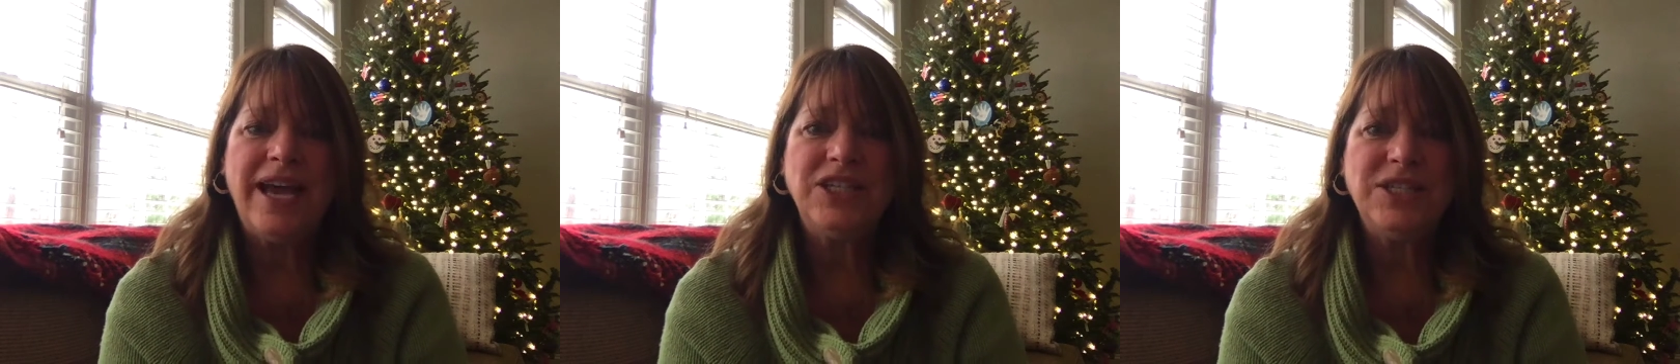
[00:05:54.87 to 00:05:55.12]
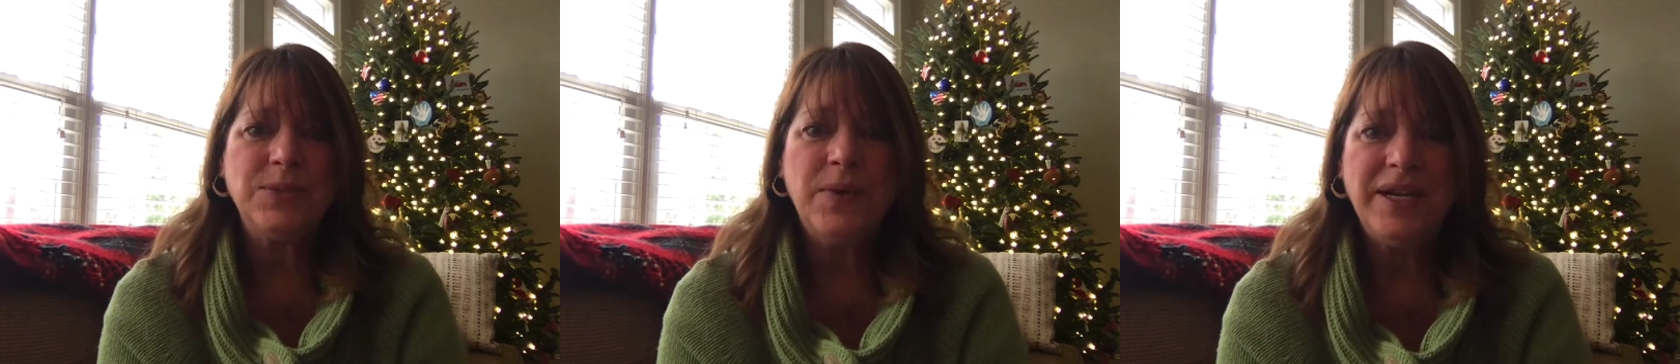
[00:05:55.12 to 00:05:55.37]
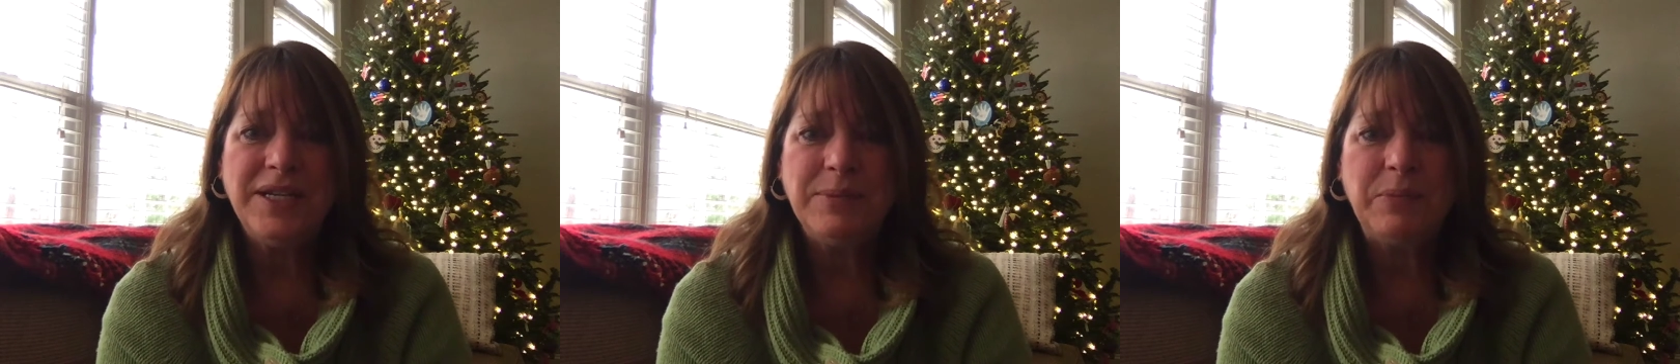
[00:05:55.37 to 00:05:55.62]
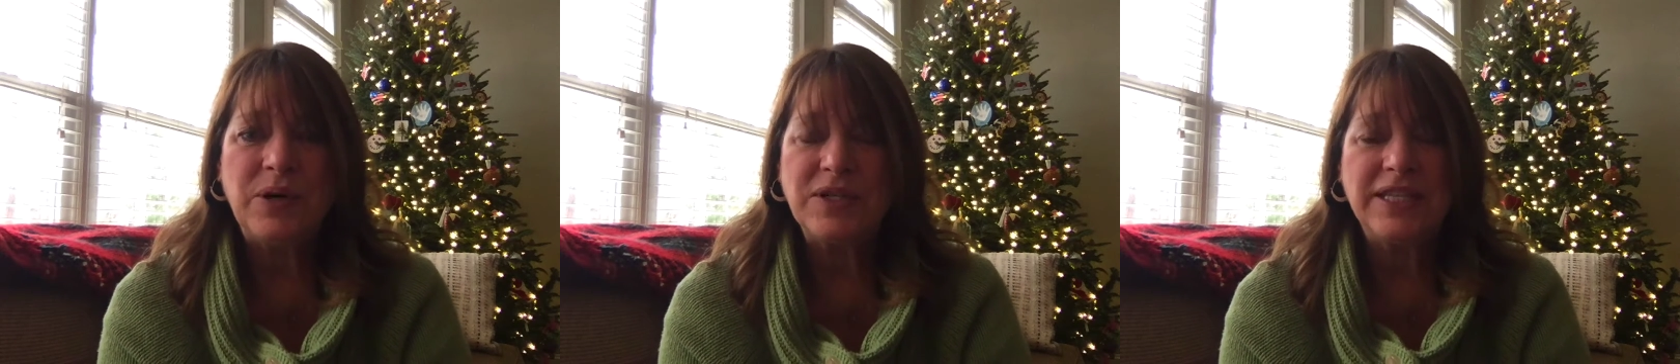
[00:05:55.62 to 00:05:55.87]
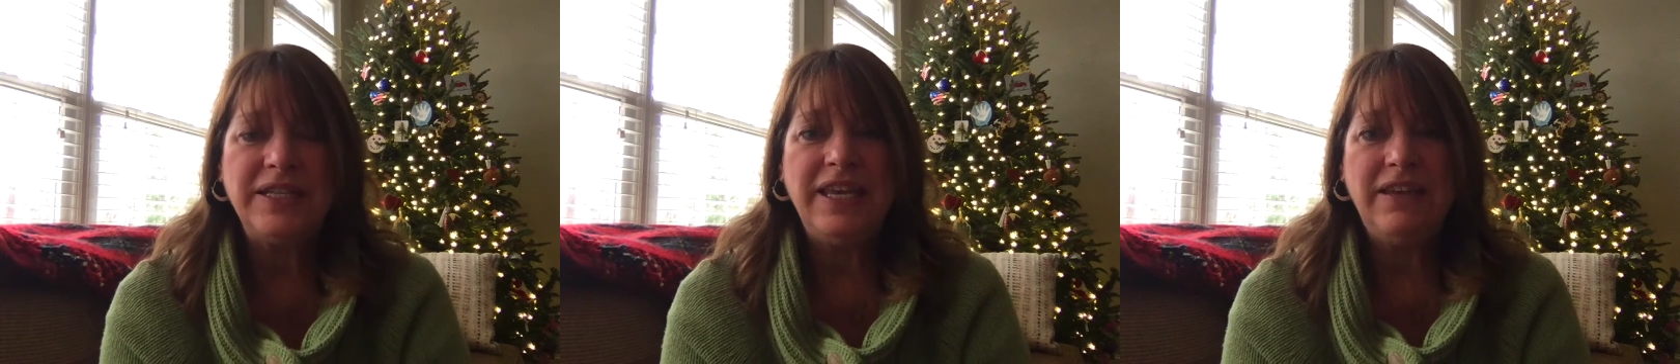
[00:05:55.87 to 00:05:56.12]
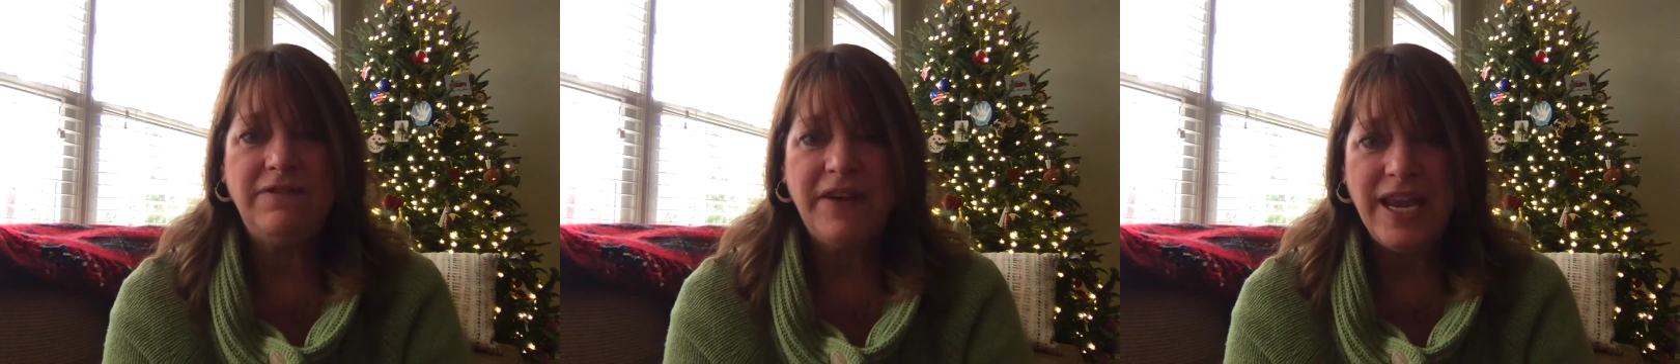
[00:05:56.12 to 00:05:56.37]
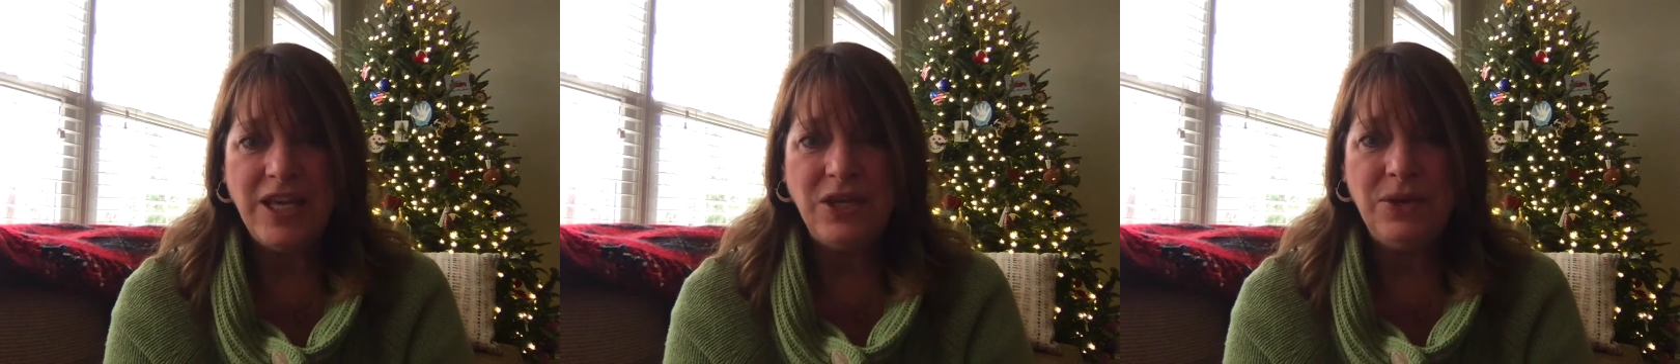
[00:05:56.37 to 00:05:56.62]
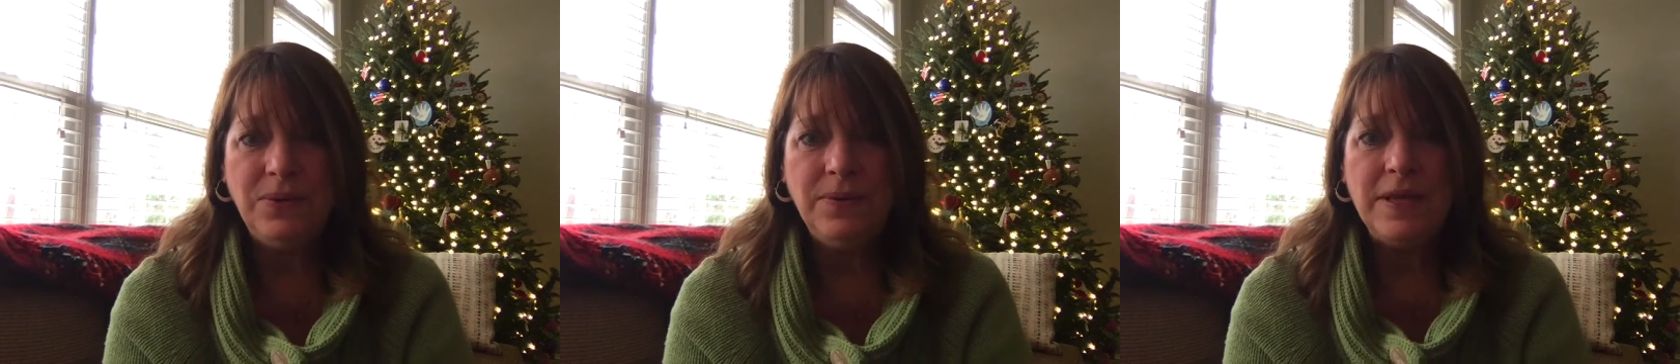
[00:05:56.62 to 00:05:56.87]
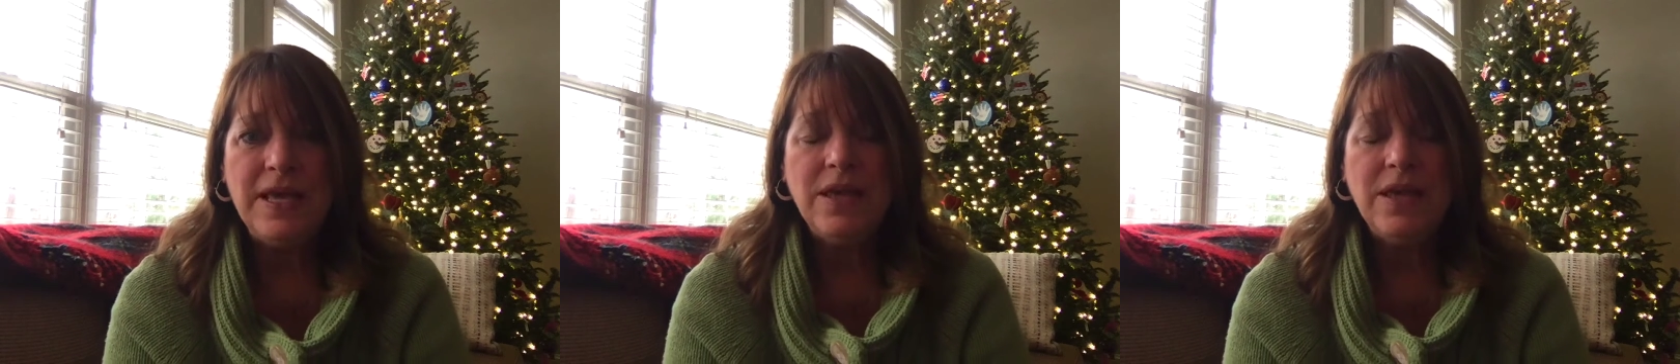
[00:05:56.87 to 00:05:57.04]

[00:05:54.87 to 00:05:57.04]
I just wanted to personally invite you.